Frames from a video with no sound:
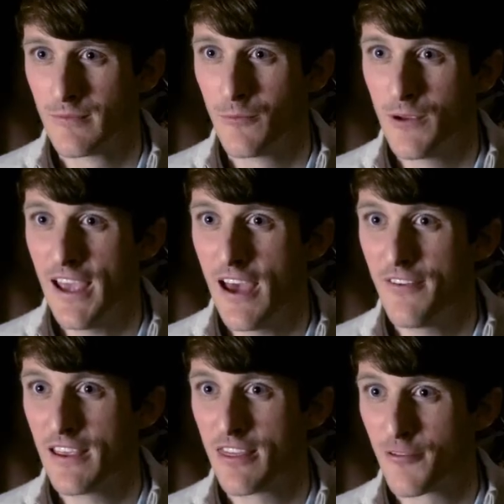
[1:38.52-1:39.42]
We have
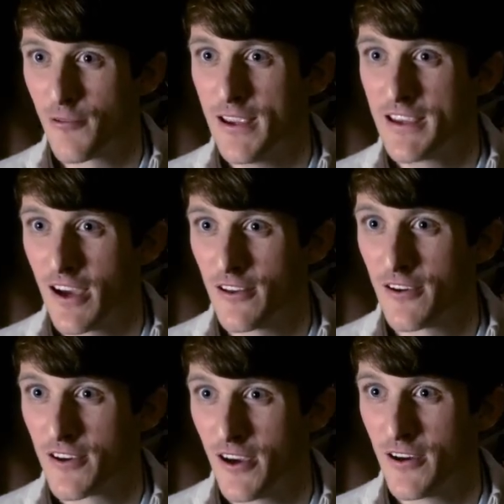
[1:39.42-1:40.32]
a 3
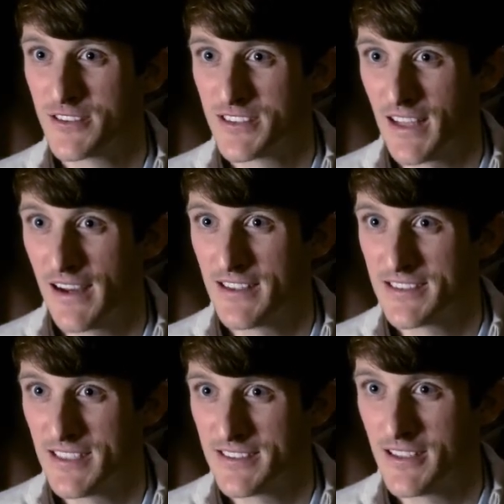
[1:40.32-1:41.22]
color code status
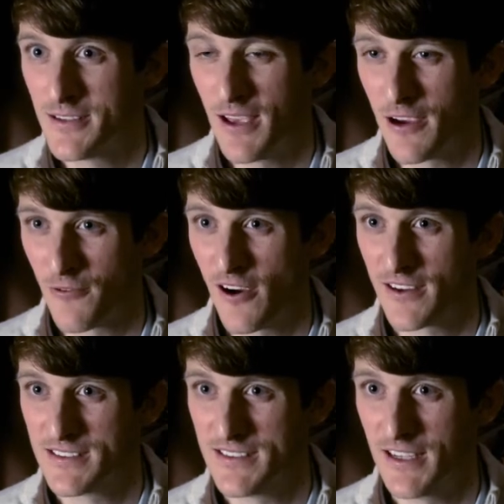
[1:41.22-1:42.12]
system at
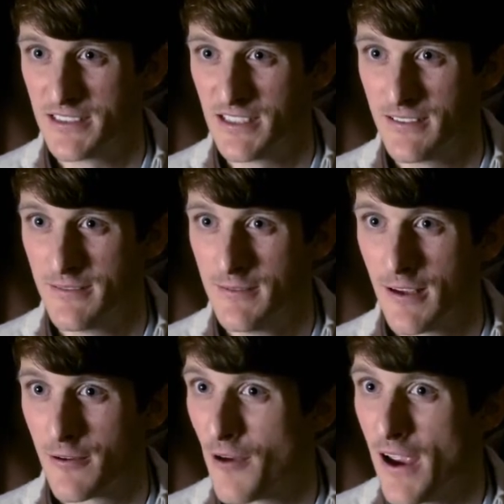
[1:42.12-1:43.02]
Rocket Station.
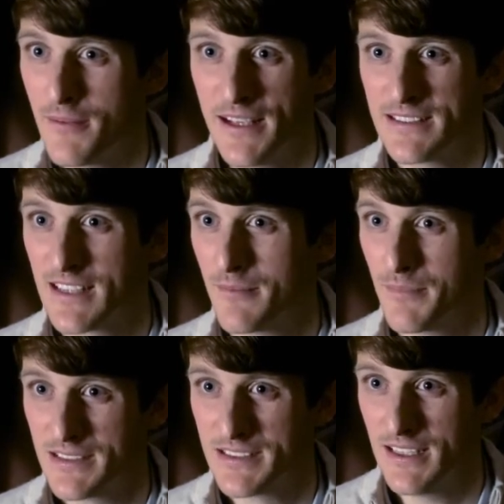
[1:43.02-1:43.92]
Red means I'm
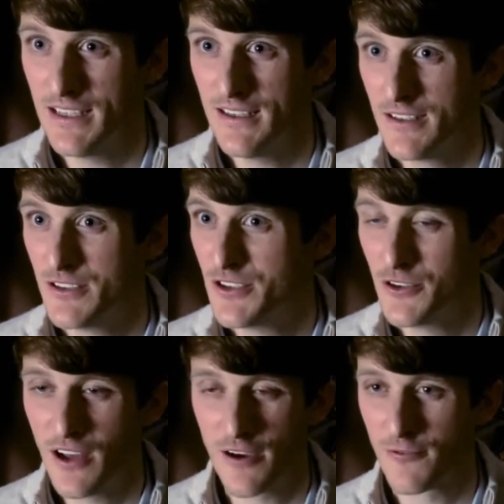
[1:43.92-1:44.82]
busy, do
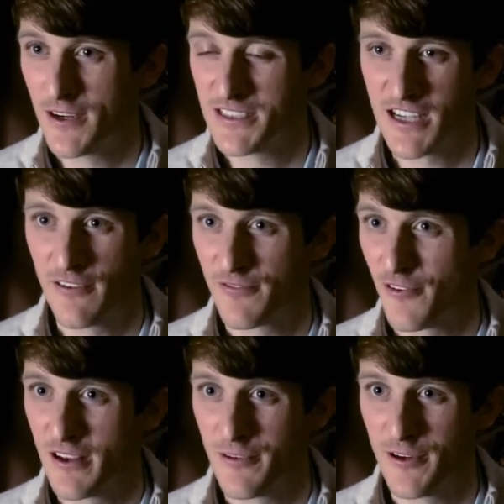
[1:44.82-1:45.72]
not reach out for
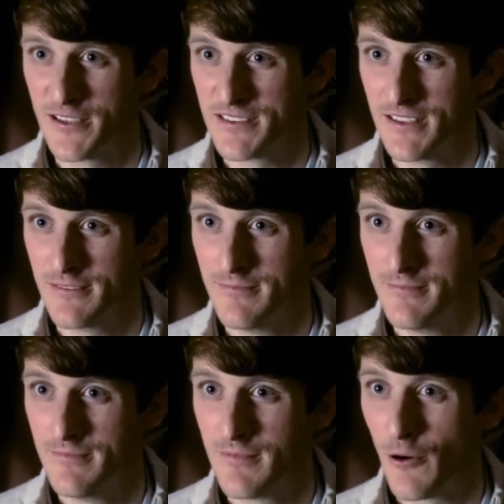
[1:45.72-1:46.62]
any reason.
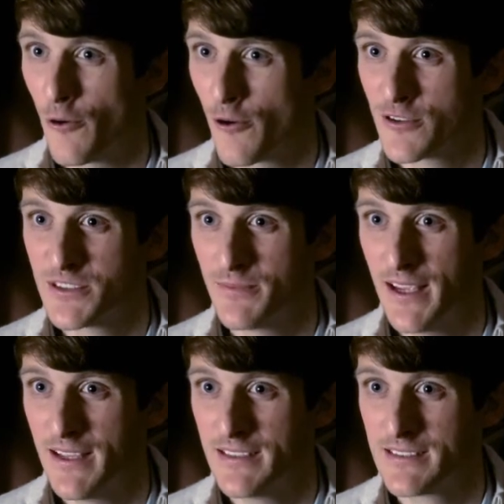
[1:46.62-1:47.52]
Orange
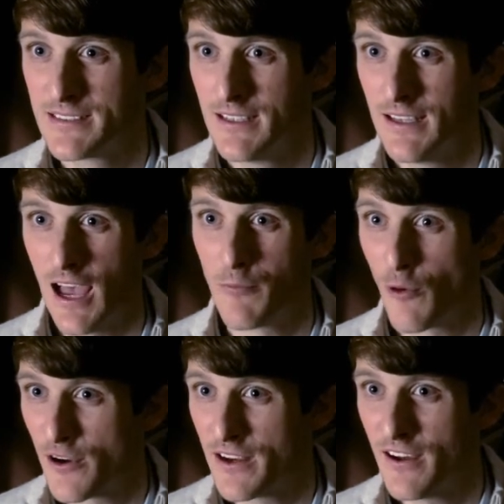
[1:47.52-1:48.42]
means I'm
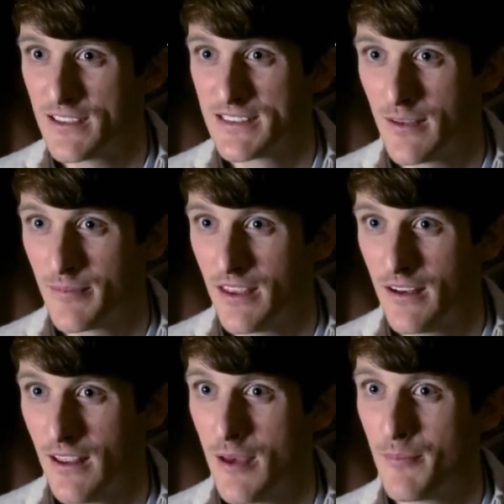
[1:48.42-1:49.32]
working on
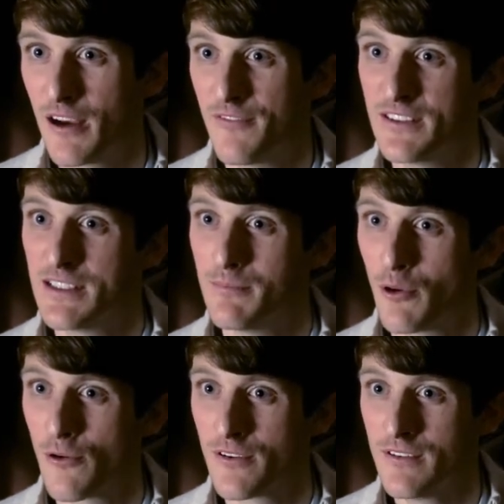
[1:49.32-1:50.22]
something, but if it's
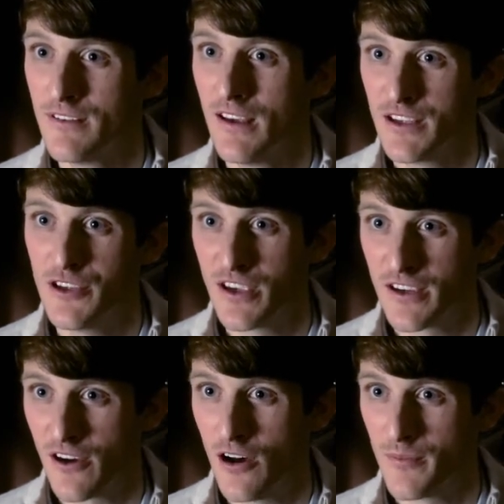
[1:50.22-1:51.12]
important, you can
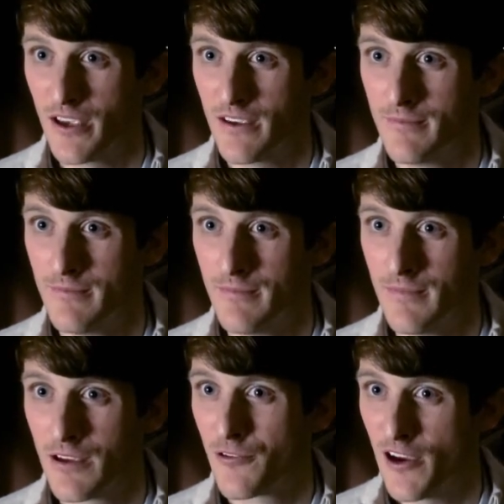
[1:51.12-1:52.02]
call me.
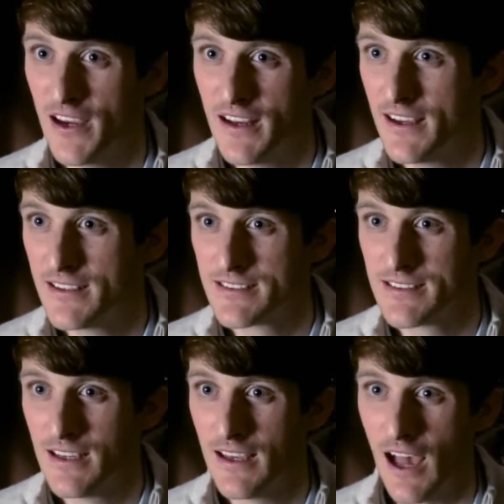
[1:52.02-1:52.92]
Green
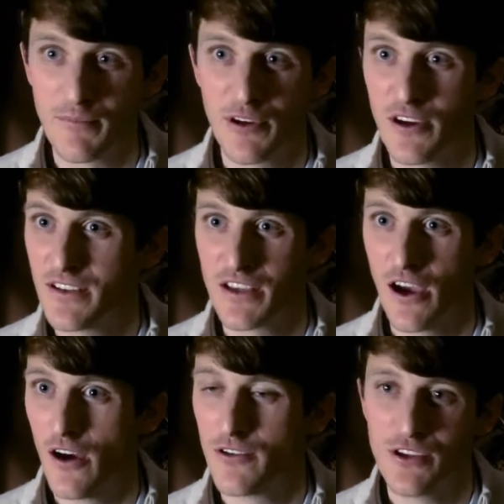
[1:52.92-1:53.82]
is I'm good to
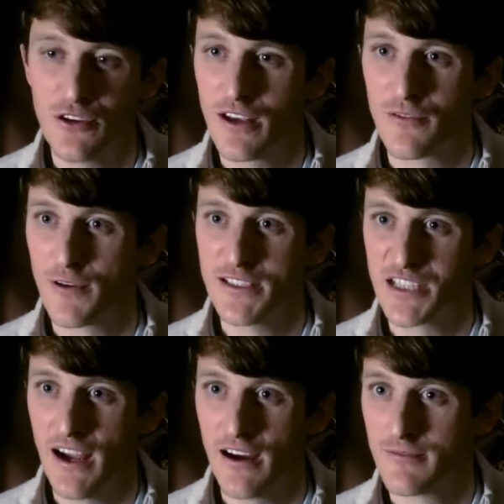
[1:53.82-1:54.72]
go. You can reach
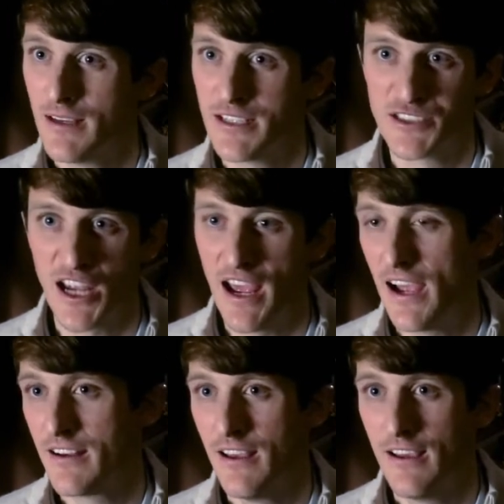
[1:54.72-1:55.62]
out,
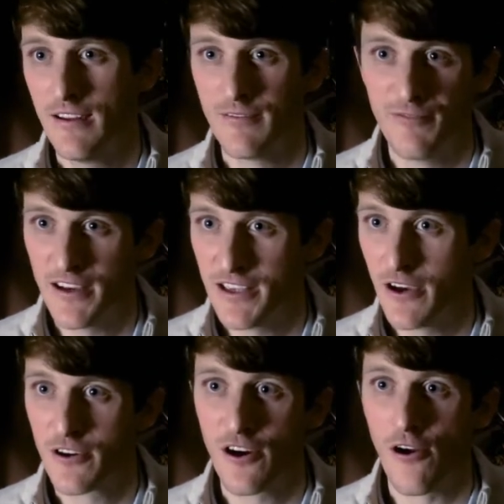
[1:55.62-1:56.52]
chat,
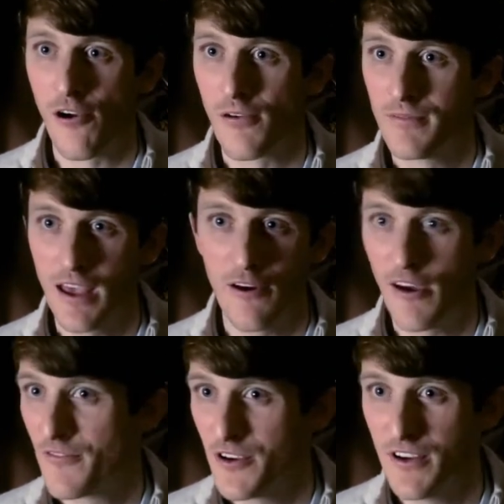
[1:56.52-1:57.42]
video call,
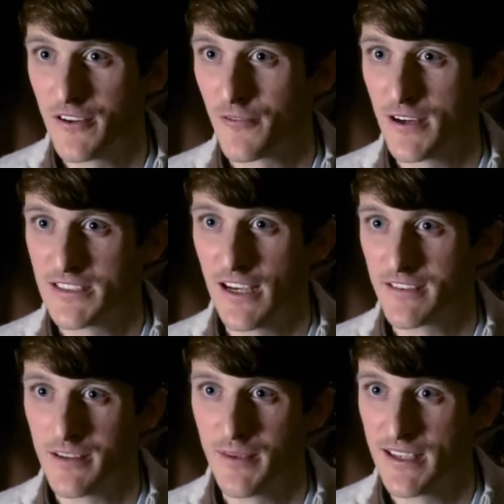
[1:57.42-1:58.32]
however you need to reach out
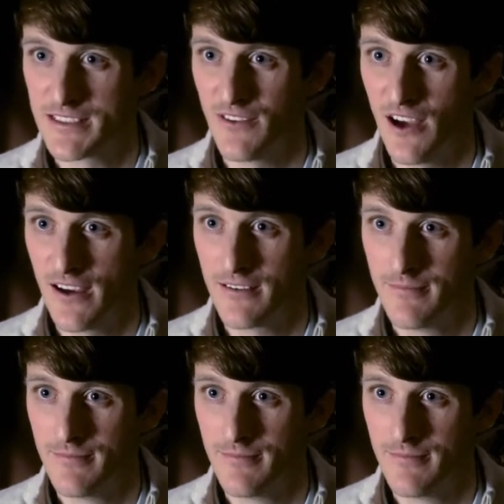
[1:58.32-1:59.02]
to me is fine.